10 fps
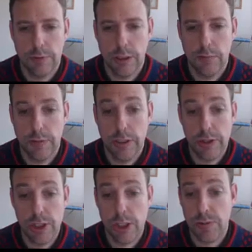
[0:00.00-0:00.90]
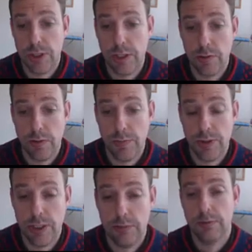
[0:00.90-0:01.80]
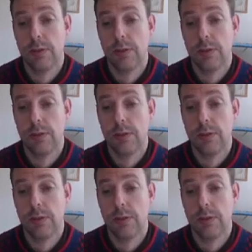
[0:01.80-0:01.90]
and then 6% and 3%,